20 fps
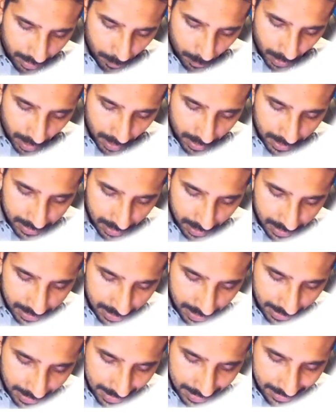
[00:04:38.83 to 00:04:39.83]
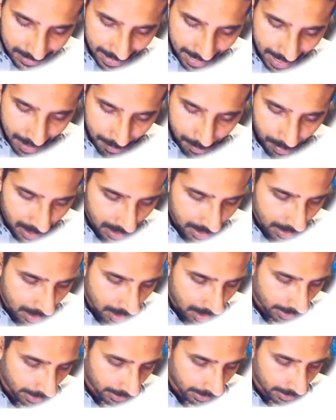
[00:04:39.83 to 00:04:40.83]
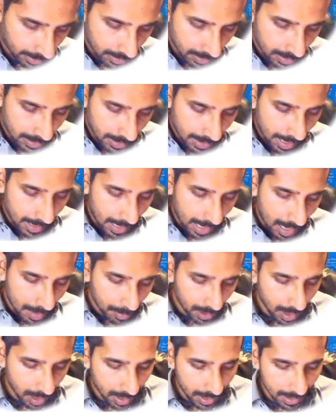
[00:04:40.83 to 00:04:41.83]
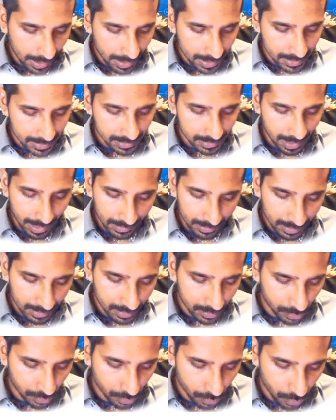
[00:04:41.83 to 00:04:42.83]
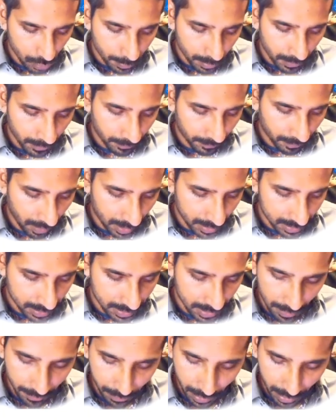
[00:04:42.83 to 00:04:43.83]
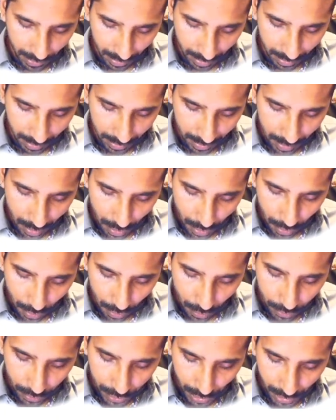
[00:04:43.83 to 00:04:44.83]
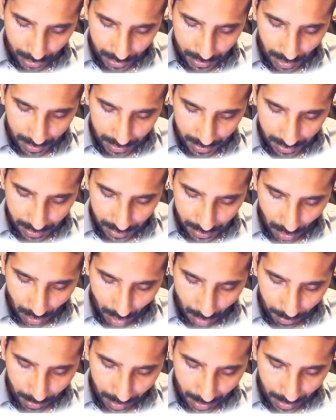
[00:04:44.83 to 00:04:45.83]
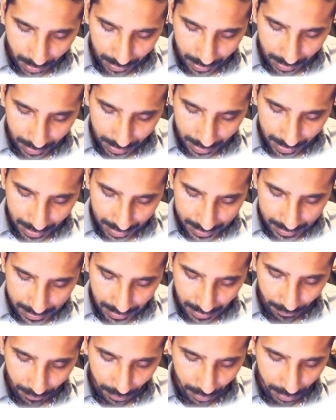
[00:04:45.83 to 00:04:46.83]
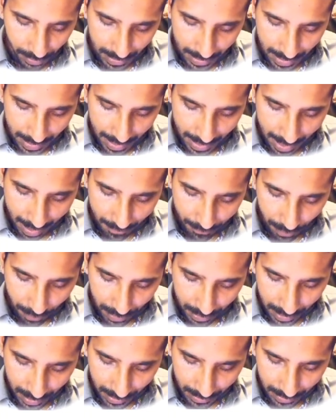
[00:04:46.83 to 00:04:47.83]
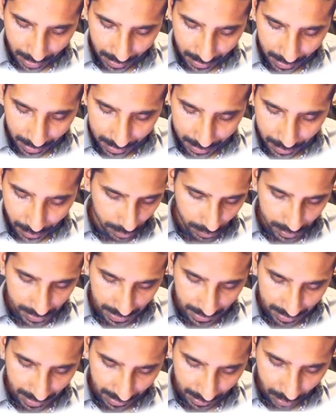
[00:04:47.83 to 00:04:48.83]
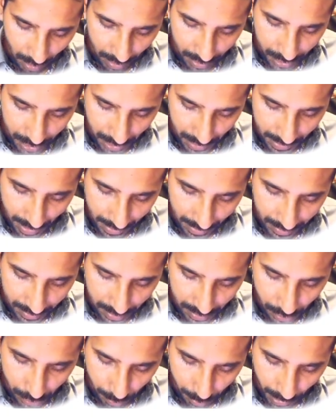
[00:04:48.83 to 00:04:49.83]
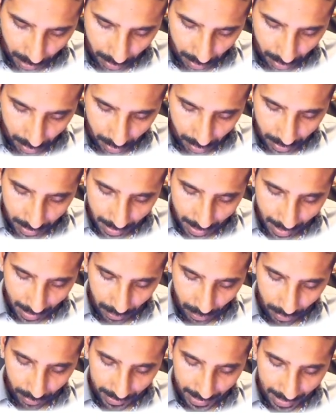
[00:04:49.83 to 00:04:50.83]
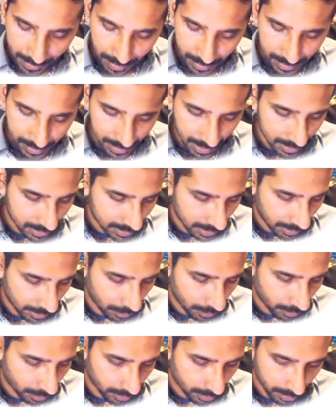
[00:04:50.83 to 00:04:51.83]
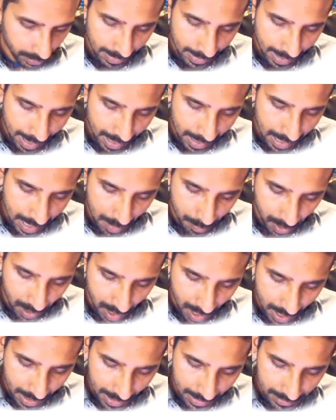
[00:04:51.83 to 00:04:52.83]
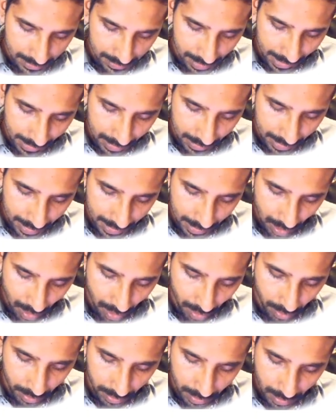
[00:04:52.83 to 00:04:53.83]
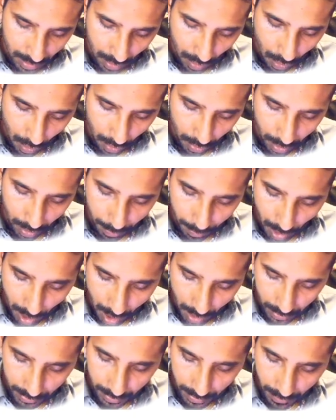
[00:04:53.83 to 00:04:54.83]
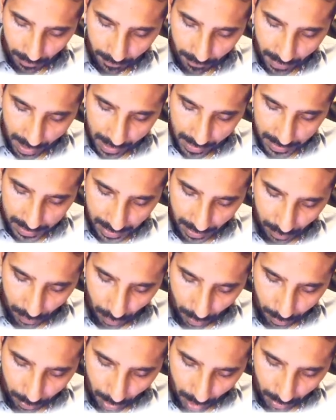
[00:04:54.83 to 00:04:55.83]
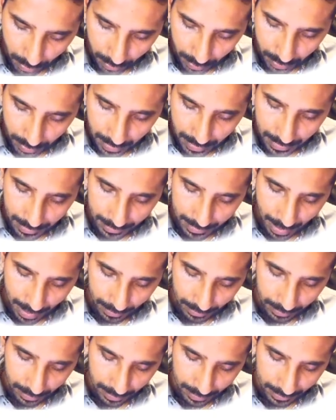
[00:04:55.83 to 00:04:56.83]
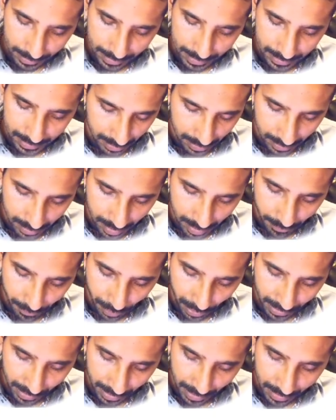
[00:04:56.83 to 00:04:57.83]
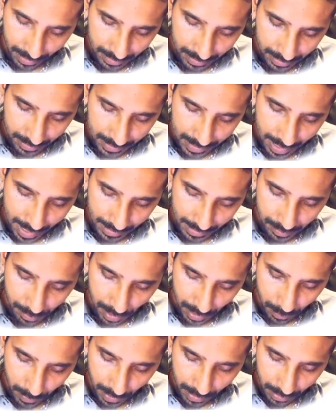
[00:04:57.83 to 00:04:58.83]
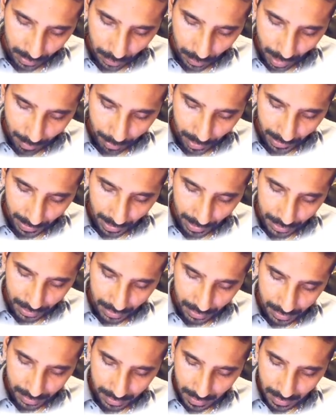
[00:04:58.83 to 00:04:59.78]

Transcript: we are discussing is API. An API is like this super fast delivery kid who just doesn't stop until he has delivered everything that needs to using technology that is superior and your data stays secure. An API is like a key card or a path, a very secure path that this delivery kid takes between two applications,